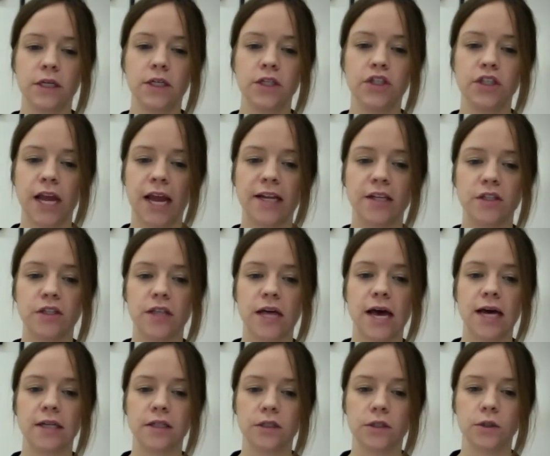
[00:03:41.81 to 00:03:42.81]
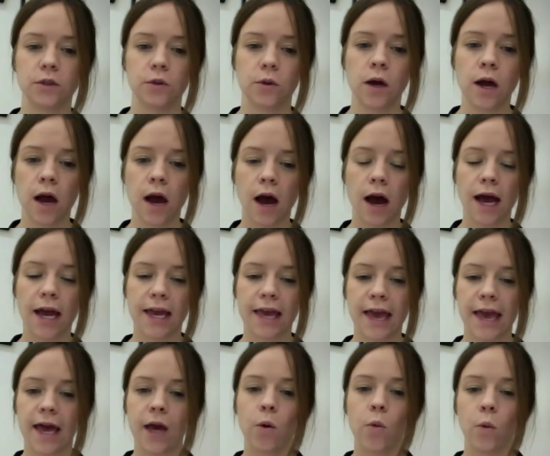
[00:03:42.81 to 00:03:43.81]
change that to I
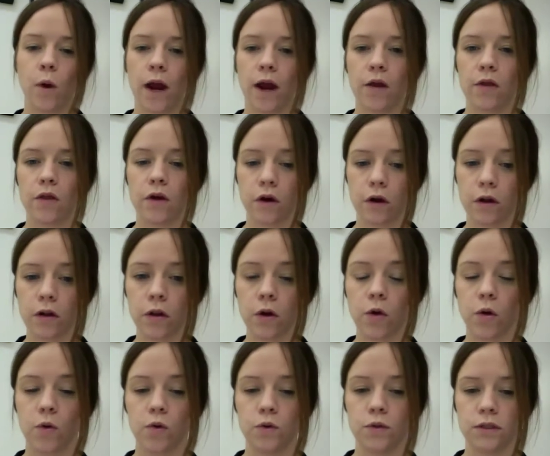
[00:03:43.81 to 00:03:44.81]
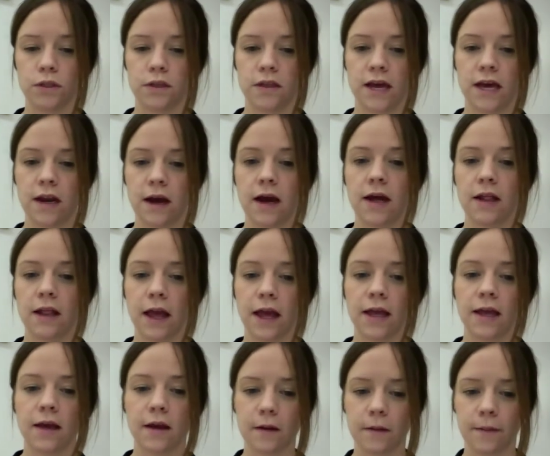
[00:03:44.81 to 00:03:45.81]
can't wear the clothes that I
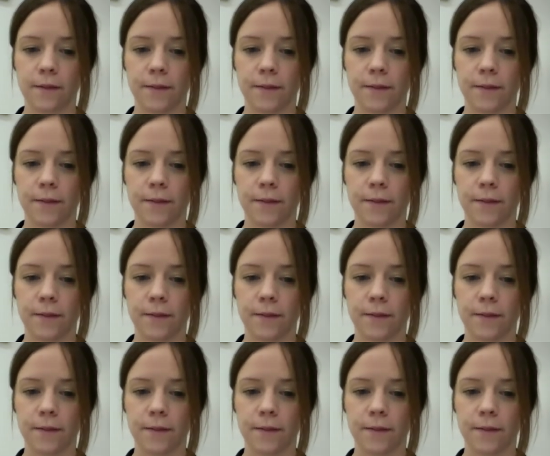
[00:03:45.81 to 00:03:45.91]
like.